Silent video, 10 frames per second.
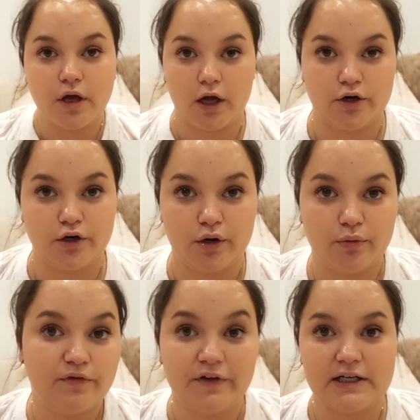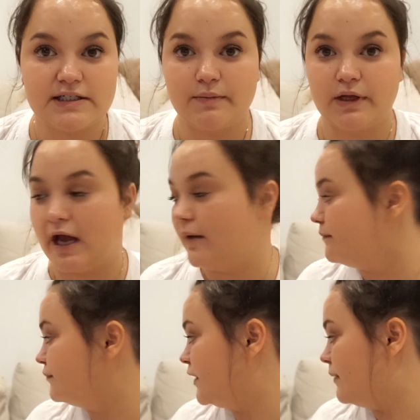I don't know. We'll figure something out.
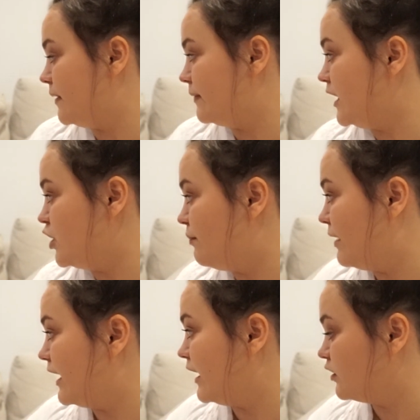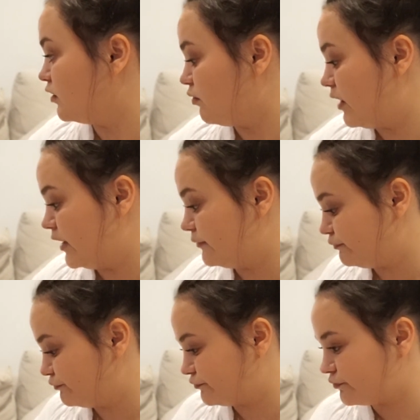Peppa, get your butt out of the way.
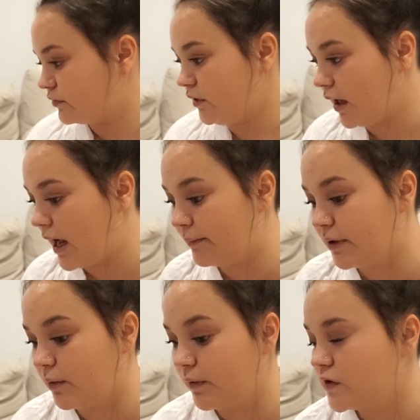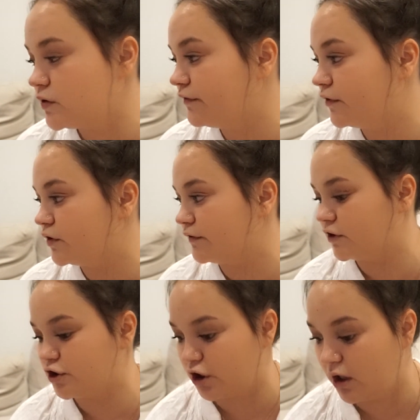Um, but yeah, we went to a few
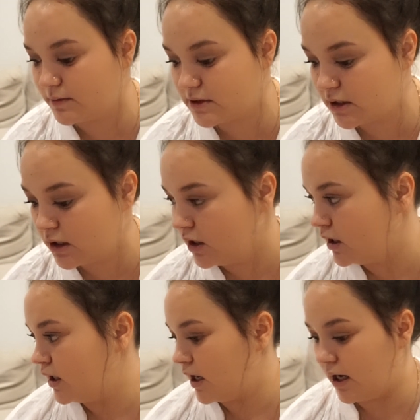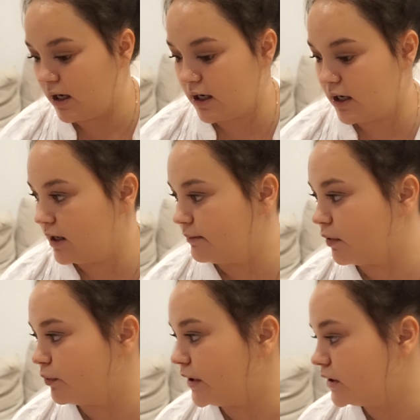different shops um
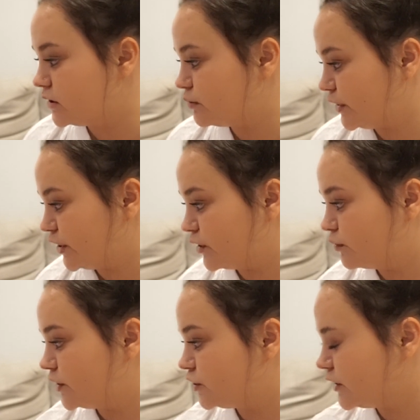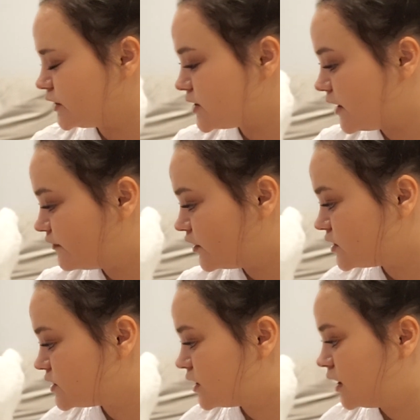where did we go where should i start
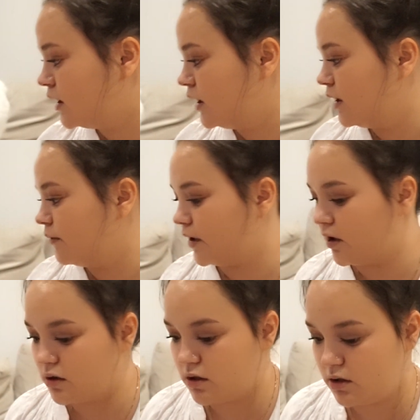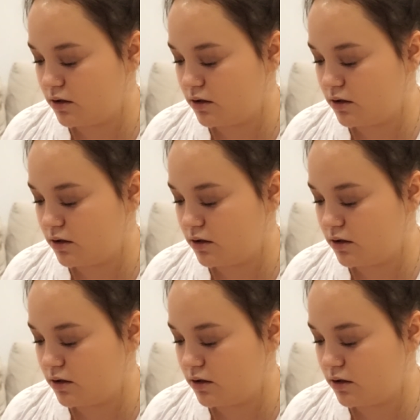first we got